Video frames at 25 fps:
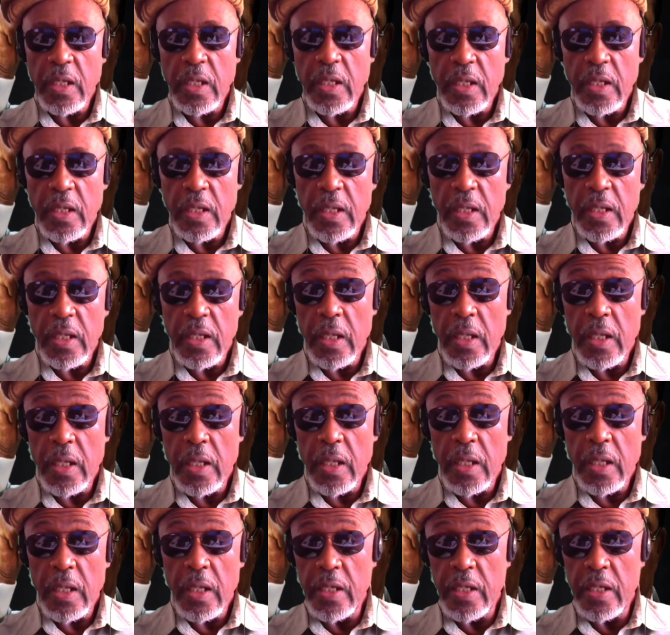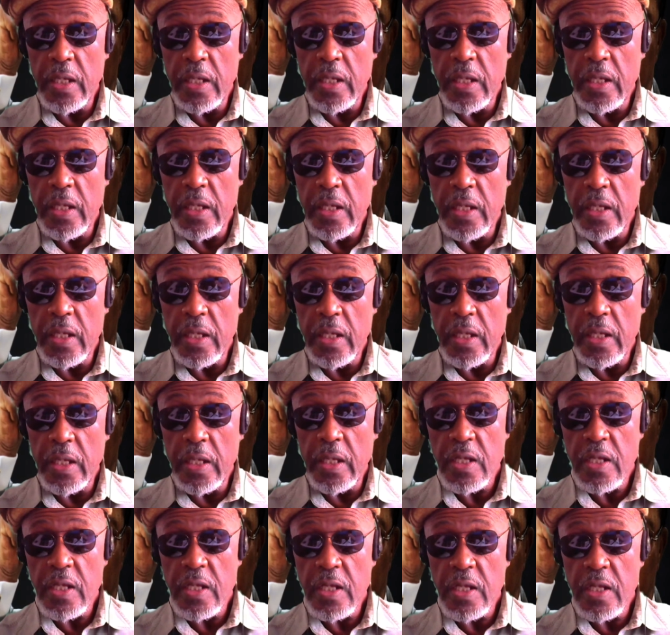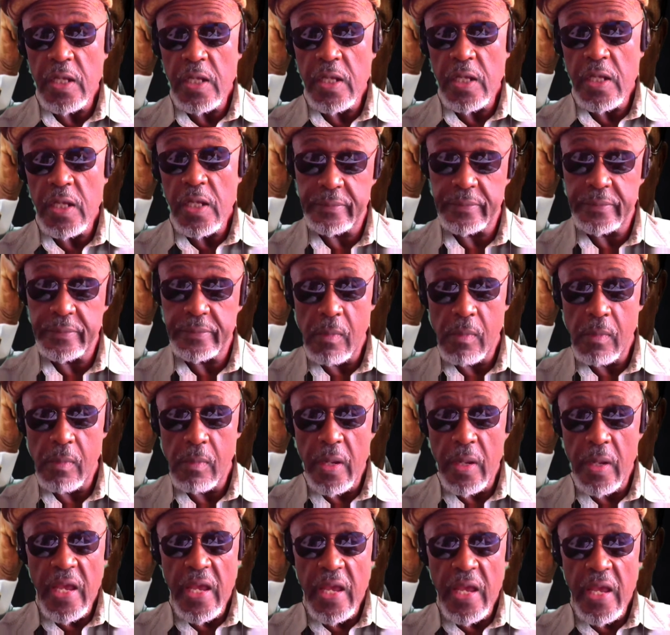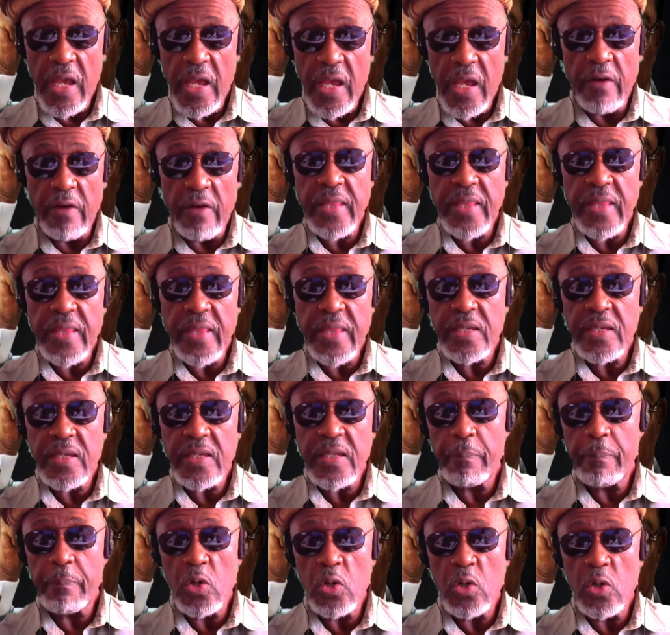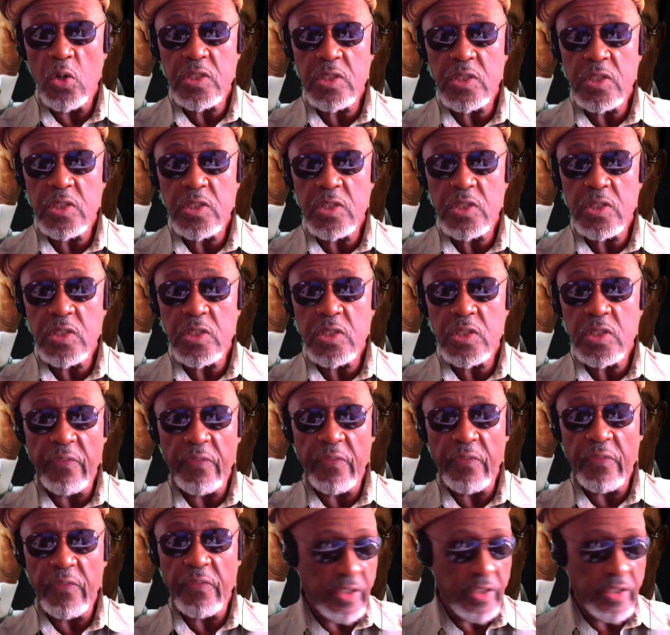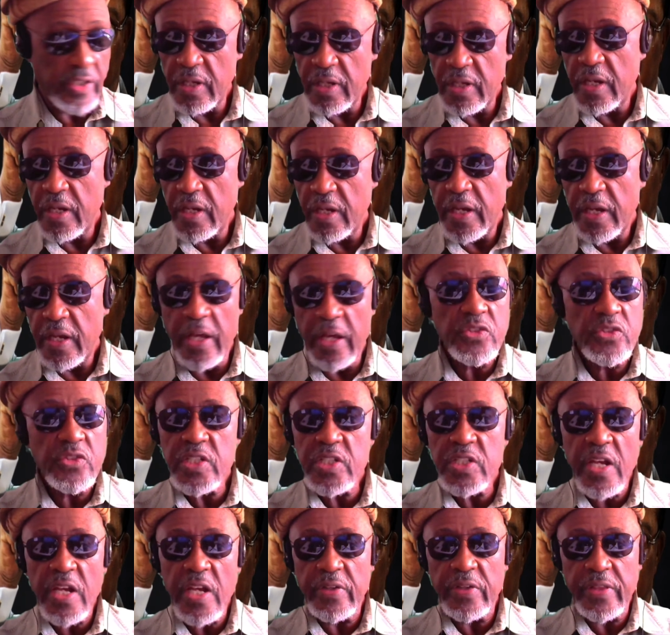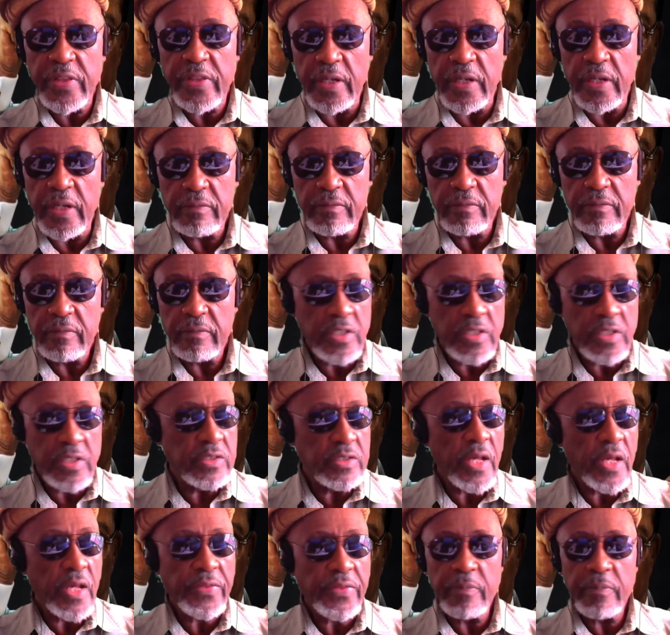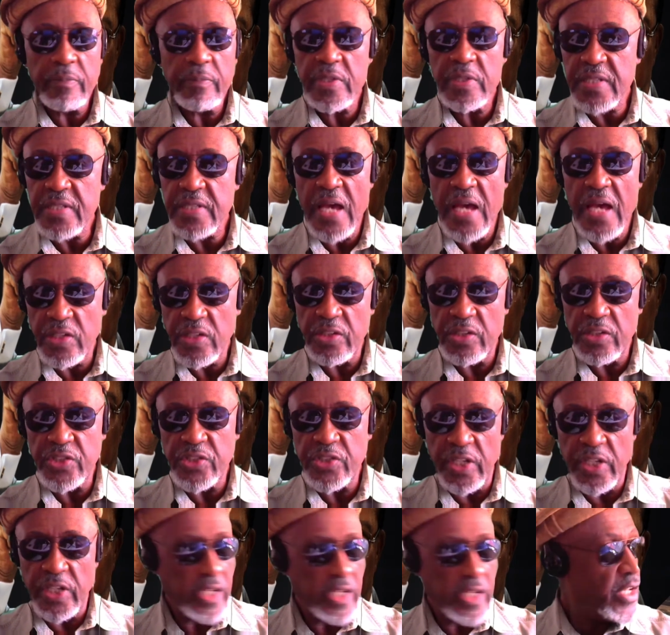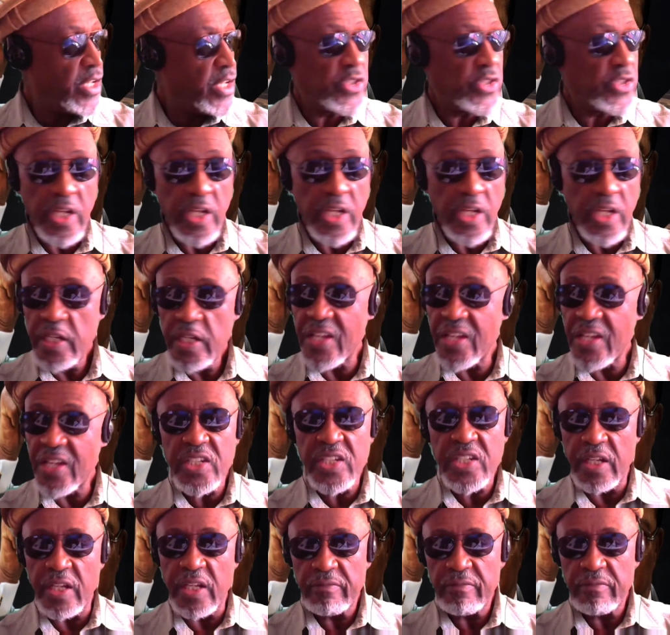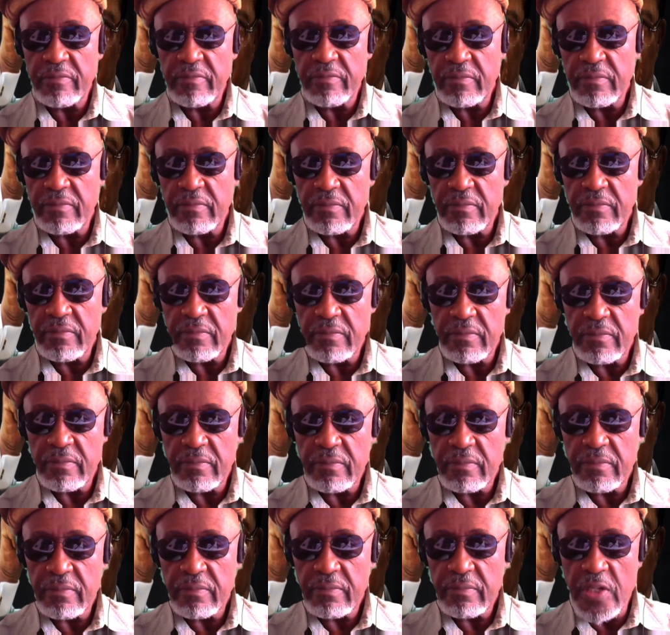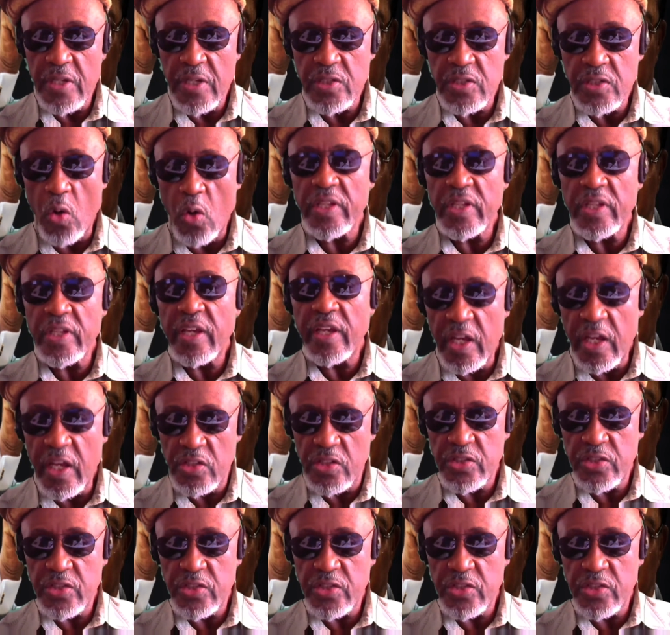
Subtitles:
is force. Everything is composed of energy. Energy is everything. There's nothing besides energy. Energy, that's it. There's only energy.